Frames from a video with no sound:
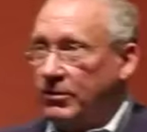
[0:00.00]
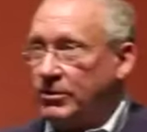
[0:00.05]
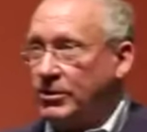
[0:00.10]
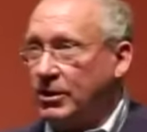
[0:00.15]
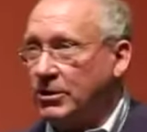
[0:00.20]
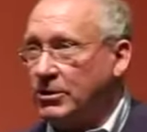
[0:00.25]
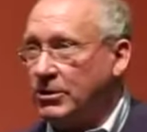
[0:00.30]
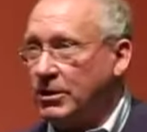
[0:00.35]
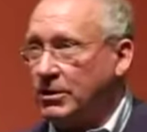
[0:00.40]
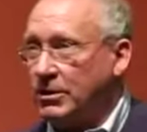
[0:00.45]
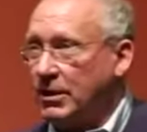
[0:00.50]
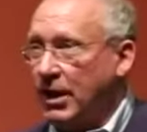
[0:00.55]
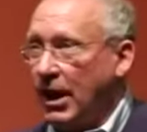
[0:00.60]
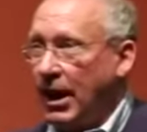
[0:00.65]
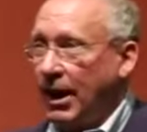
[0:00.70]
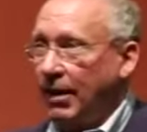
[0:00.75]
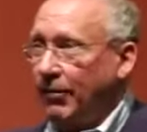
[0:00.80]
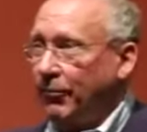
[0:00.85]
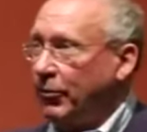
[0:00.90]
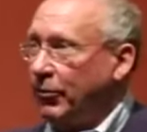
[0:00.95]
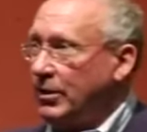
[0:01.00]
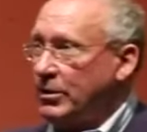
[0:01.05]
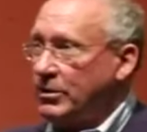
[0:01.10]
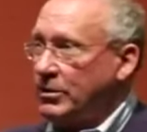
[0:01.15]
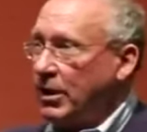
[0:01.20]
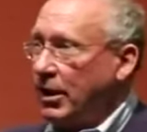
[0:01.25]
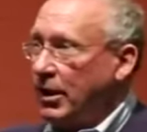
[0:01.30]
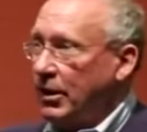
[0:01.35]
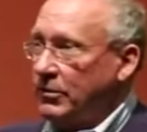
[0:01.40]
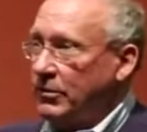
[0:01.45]
60s came, free
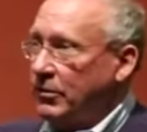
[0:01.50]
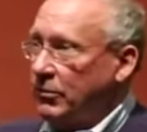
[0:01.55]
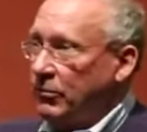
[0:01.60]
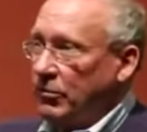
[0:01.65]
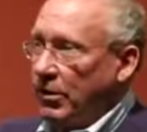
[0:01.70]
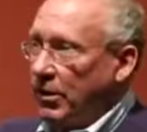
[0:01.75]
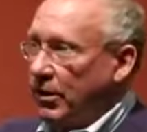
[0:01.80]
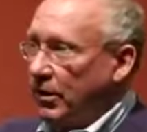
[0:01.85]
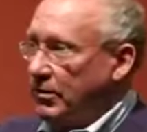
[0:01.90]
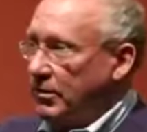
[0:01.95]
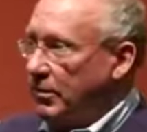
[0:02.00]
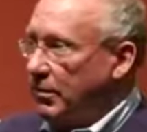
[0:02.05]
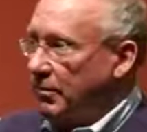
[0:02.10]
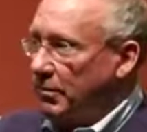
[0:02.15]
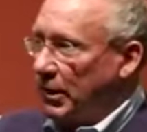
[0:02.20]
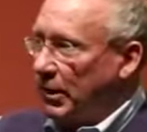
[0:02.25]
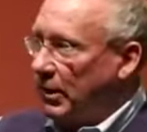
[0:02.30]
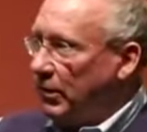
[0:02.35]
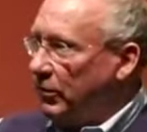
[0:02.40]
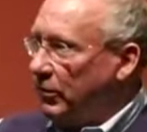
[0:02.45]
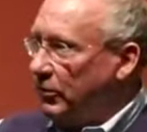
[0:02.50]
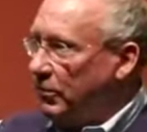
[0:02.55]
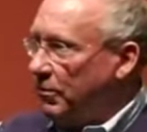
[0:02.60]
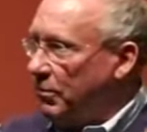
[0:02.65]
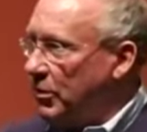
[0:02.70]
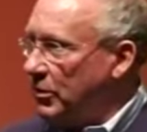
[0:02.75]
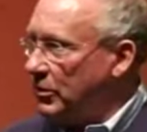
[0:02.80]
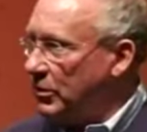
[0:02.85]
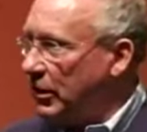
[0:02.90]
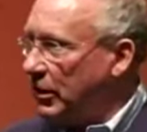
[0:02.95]
sex and drugs and the Beatles and
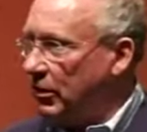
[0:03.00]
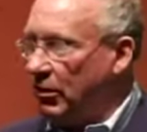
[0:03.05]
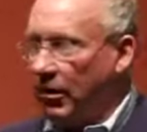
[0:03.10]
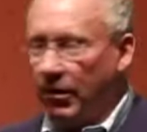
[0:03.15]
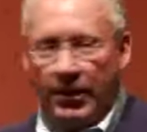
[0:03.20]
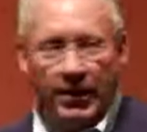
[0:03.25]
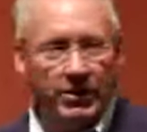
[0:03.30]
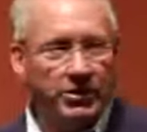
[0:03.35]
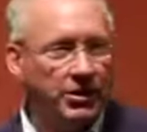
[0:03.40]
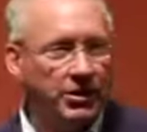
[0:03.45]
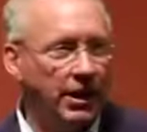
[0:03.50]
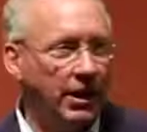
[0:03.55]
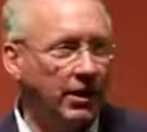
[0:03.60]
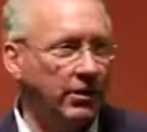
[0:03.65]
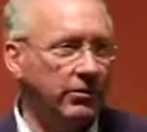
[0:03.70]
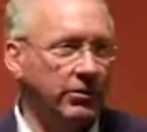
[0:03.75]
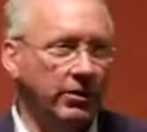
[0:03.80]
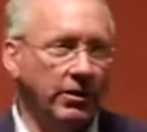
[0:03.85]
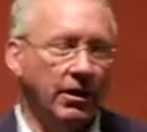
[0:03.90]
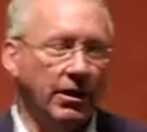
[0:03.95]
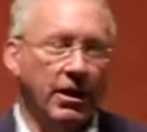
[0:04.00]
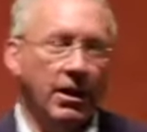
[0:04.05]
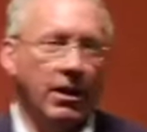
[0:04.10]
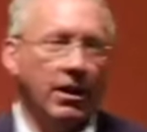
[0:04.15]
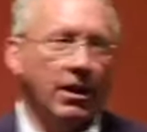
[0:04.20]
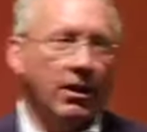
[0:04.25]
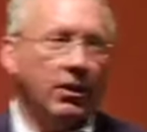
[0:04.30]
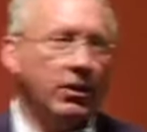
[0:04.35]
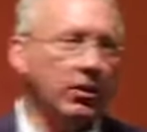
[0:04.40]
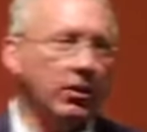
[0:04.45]
the music and all that changed. And,
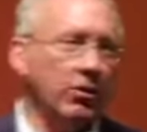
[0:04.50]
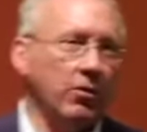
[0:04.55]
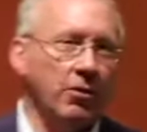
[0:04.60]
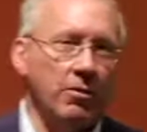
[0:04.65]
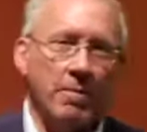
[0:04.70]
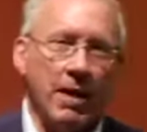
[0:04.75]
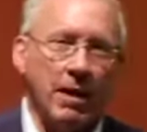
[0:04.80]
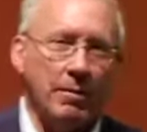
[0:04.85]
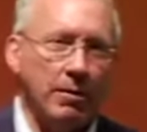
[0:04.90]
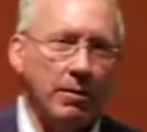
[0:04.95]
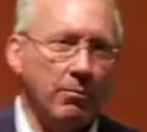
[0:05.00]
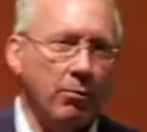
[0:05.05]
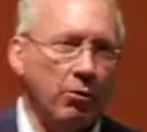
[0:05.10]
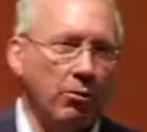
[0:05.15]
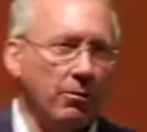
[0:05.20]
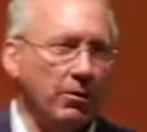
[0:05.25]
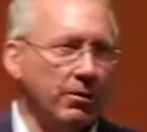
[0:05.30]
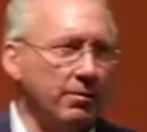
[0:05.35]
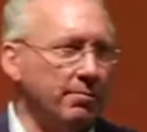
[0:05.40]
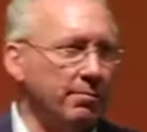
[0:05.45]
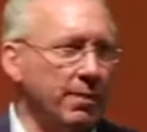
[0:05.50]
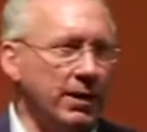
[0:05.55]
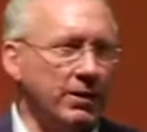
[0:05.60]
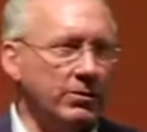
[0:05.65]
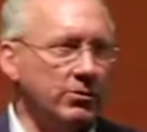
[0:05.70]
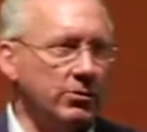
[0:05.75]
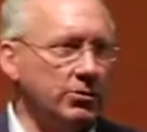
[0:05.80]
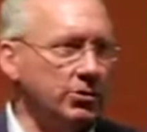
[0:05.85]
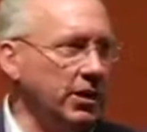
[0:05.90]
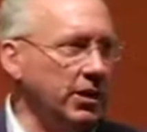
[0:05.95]
you know, the baby boomer,
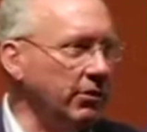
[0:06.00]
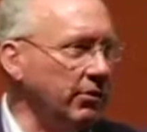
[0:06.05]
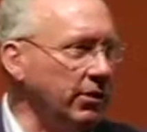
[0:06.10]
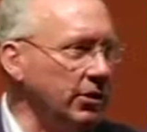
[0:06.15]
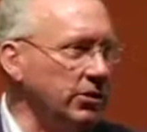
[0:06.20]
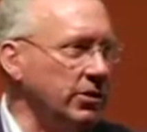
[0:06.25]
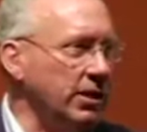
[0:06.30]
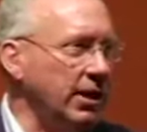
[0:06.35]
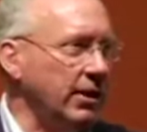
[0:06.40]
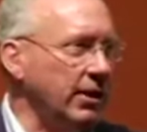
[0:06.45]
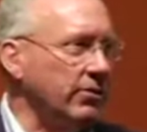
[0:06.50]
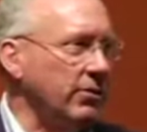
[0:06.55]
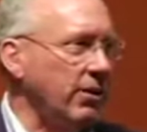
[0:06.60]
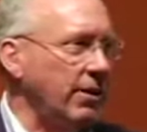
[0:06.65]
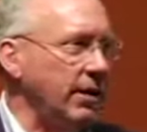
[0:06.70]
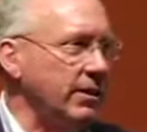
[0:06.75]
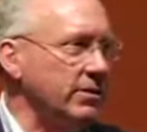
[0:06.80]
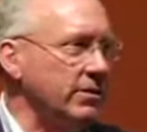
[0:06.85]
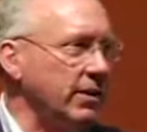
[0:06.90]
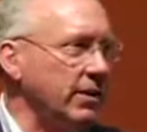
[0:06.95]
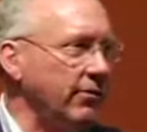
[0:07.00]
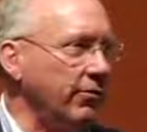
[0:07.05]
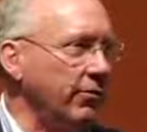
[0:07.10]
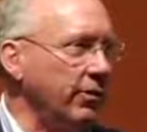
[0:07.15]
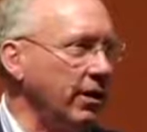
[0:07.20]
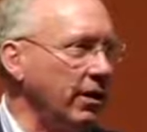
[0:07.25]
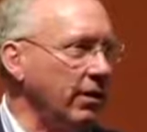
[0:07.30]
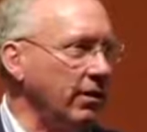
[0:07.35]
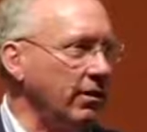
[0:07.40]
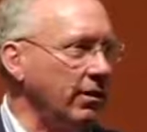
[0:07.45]
Buster, Generation X, all that stuff.
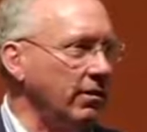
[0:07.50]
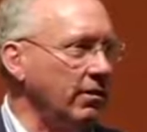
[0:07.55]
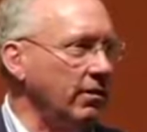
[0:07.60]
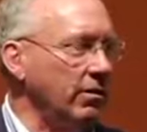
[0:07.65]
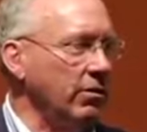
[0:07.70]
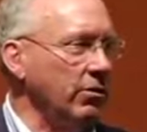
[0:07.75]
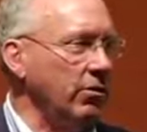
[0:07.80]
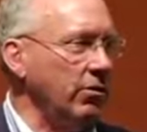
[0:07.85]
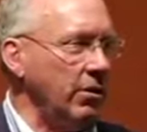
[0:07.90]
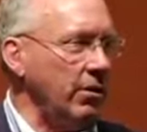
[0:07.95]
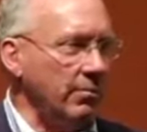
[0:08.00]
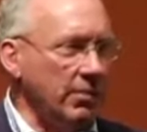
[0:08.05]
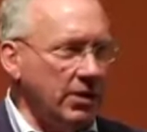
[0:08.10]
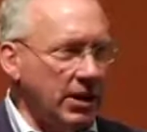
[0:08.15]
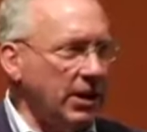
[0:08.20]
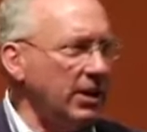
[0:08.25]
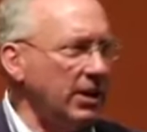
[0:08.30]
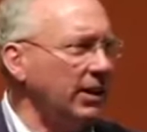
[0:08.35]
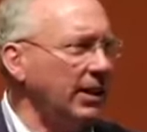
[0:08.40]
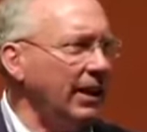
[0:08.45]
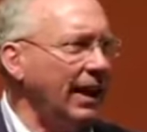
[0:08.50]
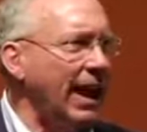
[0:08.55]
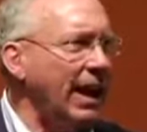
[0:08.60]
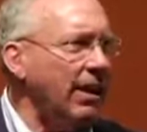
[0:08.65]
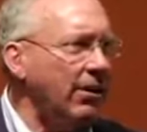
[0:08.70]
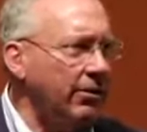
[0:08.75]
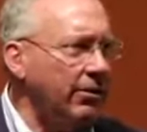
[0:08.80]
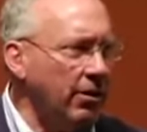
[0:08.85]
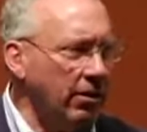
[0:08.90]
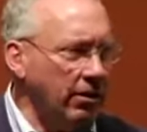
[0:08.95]
We're not going to go there. But it
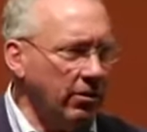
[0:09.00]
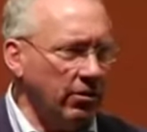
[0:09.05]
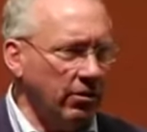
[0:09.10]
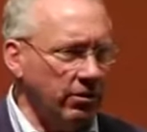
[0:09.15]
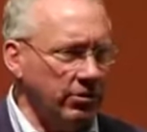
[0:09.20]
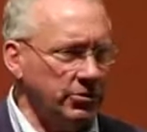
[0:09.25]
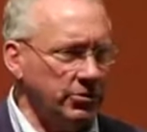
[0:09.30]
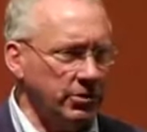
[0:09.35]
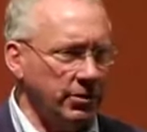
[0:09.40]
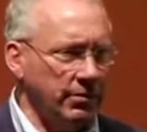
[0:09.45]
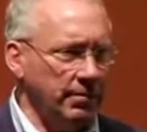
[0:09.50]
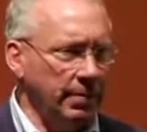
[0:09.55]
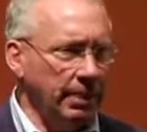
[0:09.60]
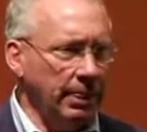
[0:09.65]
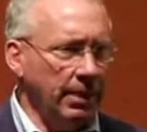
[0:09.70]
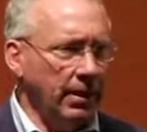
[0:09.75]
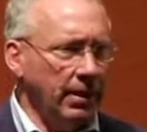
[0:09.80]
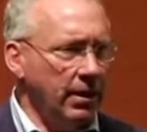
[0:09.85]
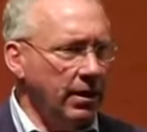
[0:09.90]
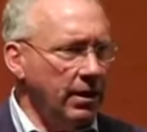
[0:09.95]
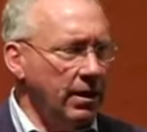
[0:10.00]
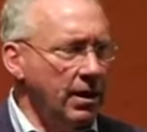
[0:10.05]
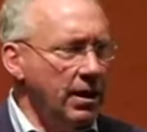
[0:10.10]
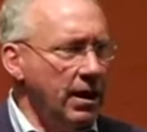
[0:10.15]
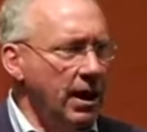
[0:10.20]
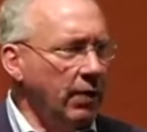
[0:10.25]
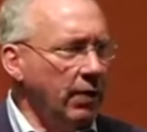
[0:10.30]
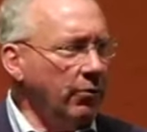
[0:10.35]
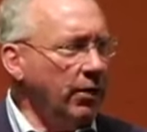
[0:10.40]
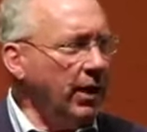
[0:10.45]
layered our culture.
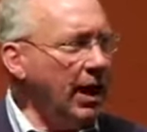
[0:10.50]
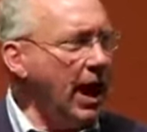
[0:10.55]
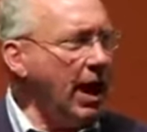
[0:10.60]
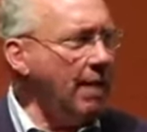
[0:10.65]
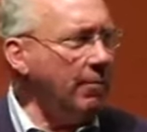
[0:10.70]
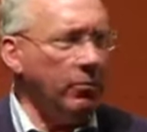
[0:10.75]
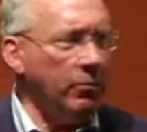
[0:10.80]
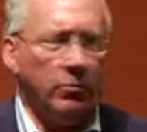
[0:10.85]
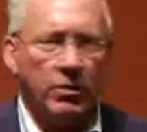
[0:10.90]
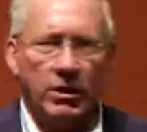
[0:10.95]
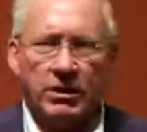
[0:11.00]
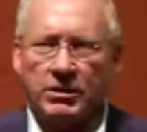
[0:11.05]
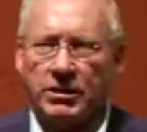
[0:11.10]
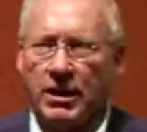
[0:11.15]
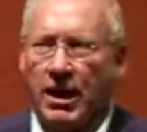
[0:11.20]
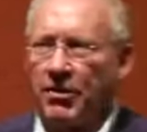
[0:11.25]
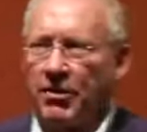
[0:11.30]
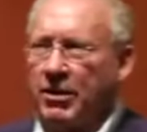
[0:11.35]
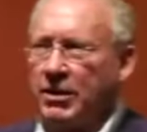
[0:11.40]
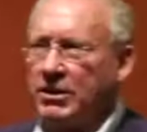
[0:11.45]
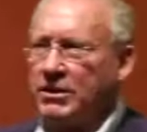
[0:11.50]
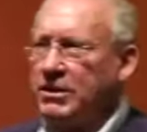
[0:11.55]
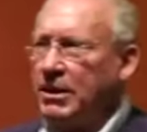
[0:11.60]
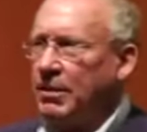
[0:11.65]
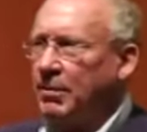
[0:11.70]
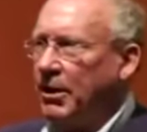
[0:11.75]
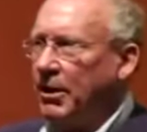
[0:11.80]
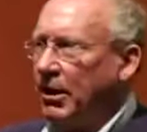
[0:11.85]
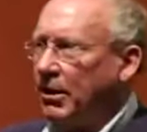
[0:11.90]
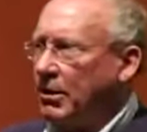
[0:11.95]
And what happened was, I think
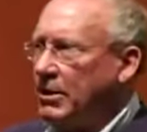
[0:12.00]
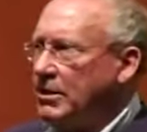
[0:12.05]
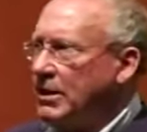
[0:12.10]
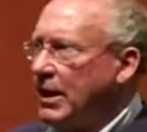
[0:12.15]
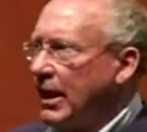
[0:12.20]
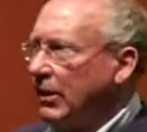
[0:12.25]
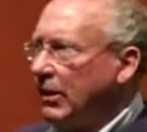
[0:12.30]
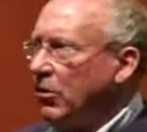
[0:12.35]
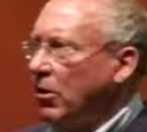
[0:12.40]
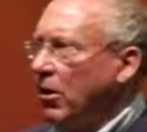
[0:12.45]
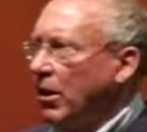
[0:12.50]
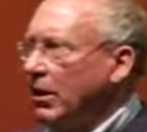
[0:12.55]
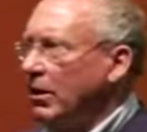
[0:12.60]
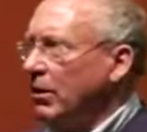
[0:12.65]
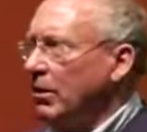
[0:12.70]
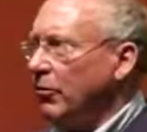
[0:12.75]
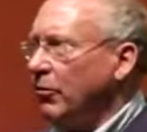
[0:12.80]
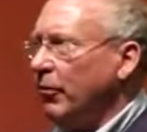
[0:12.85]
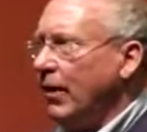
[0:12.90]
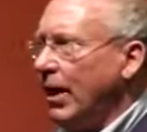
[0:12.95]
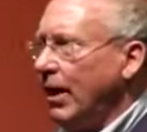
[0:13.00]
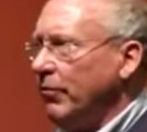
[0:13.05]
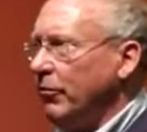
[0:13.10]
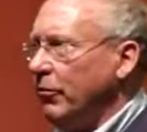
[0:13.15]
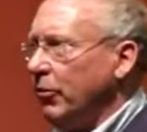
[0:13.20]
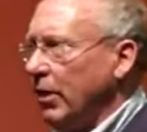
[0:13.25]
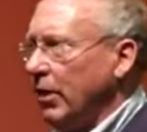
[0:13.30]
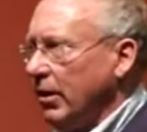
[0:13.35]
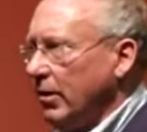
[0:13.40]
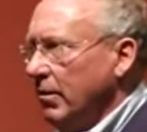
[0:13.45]
seminaries got caught a little
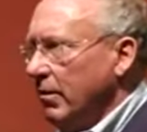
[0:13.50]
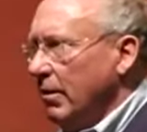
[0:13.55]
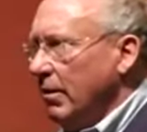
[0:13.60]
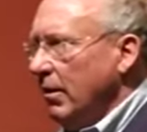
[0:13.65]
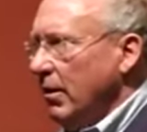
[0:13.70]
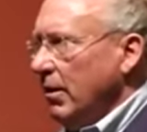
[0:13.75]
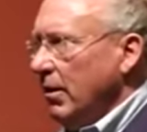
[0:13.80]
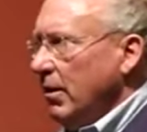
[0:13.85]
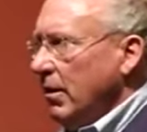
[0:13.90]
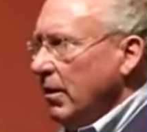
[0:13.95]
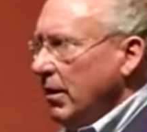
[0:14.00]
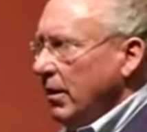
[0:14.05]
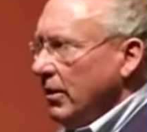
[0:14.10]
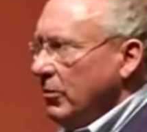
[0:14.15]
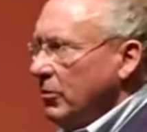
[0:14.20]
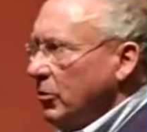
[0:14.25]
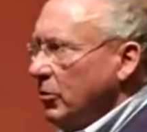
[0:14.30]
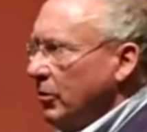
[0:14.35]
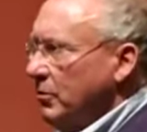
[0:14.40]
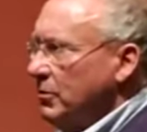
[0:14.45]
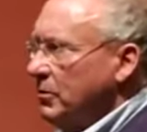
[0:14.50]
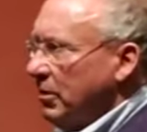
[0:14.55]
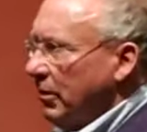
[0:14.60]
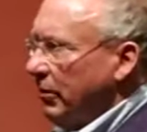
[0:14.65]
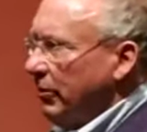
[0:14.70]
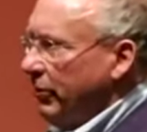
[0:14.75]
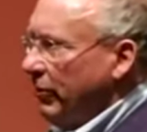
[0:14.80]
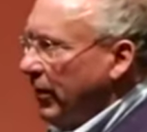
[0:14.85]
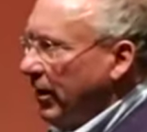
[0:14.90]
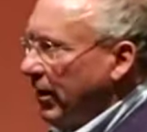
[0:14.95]
flat-footed in terms
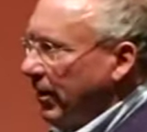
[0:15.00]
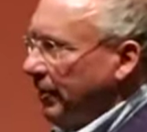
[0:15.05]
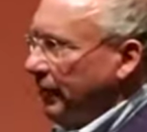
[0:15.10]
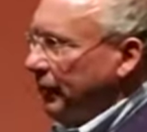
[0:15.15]
of